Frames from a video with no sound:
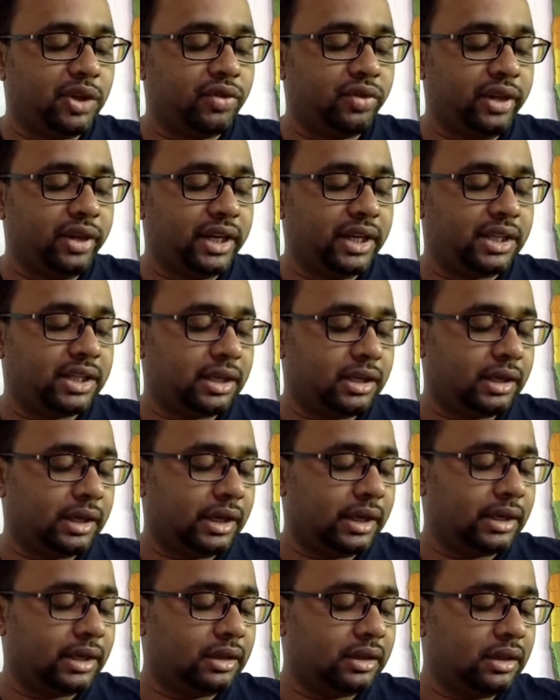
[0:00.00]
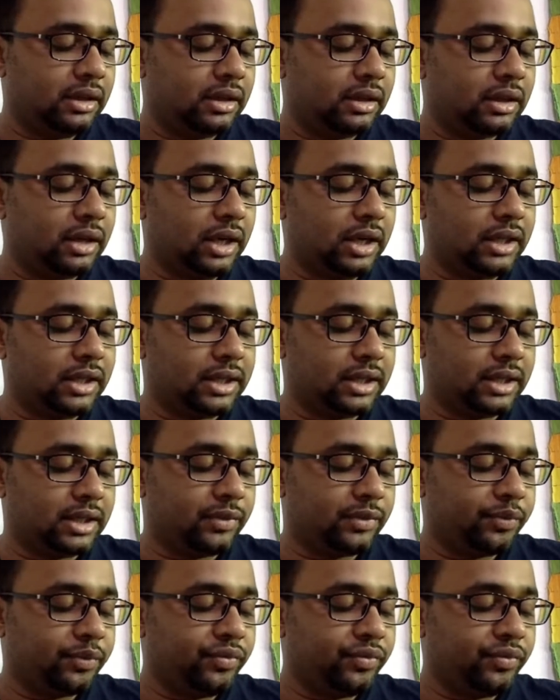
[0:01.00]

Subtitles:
between nature and culture.